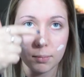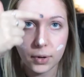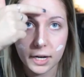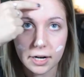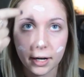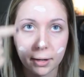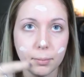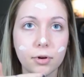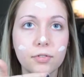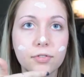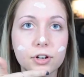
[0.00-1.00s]
But
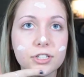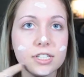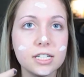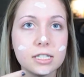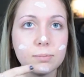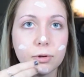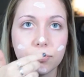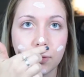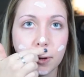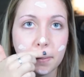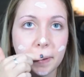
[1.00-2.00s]
first things
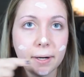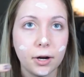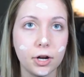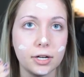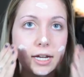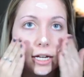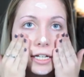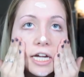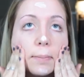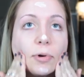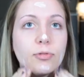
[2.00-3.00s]
before putting on any
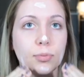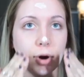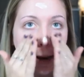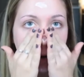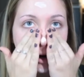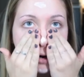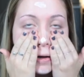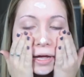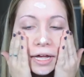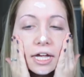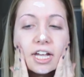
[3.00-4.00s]
type of primer
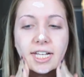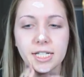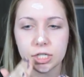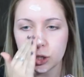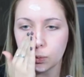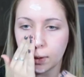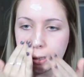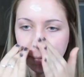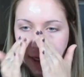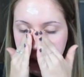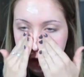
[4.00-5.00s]
is you want to
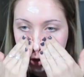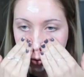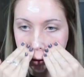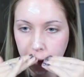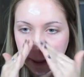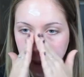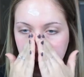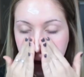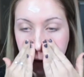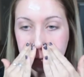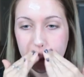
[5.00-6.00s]
make sure
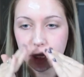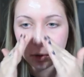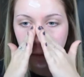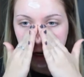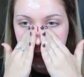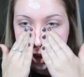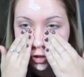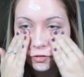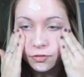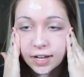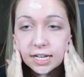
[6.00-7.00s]
that you wash your
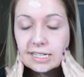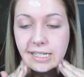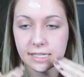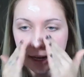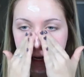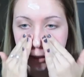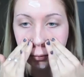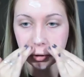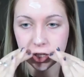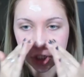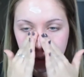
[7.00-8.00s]
face and
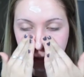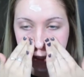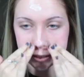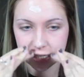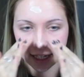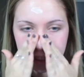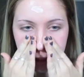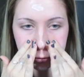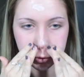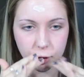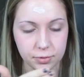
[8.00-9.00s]
moisturize and let that
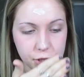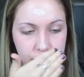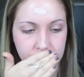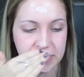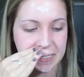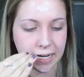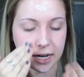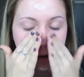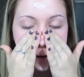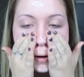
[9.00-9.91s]
absorb into your skin